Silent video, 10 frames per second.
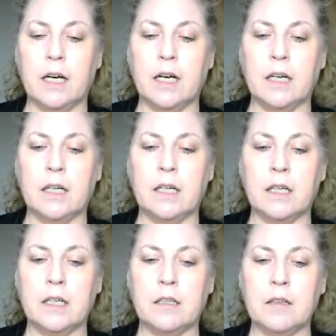
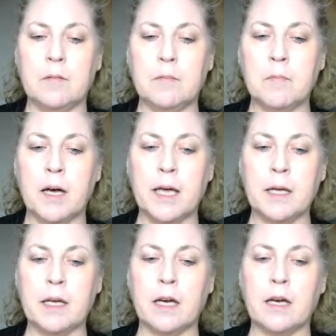
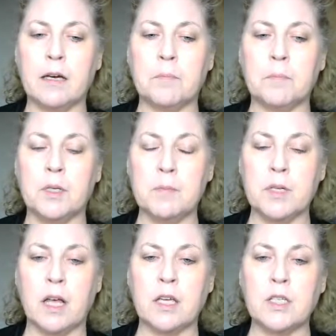my
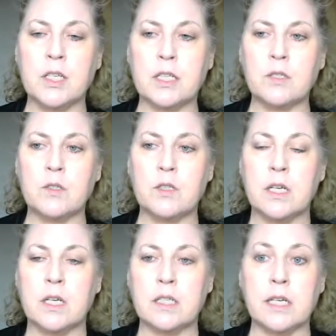pulmonologist
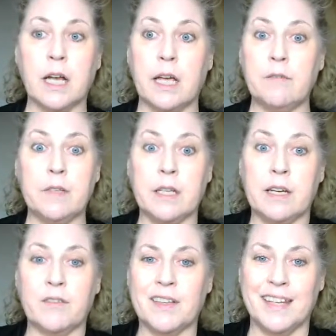said I've done
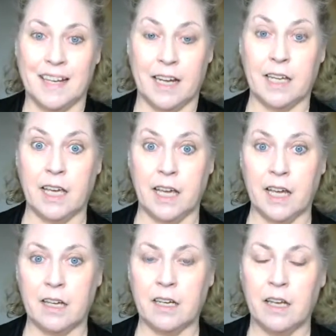everything I
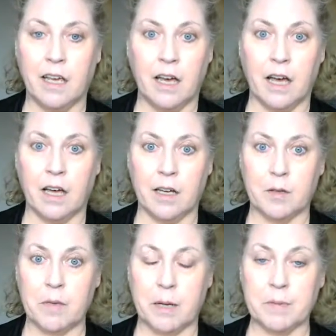can.
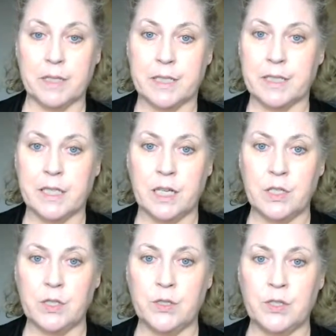I'm going to
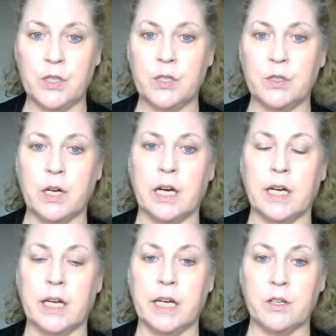send you to a
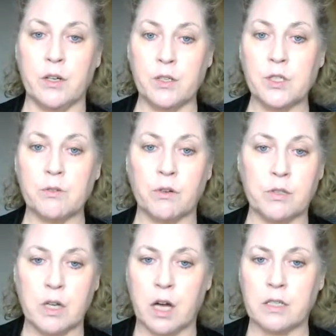ear, nose,
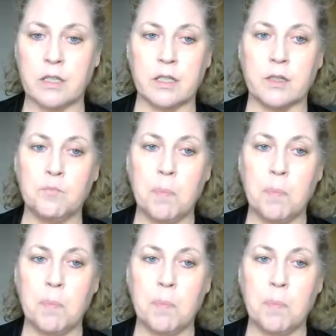throat doctor,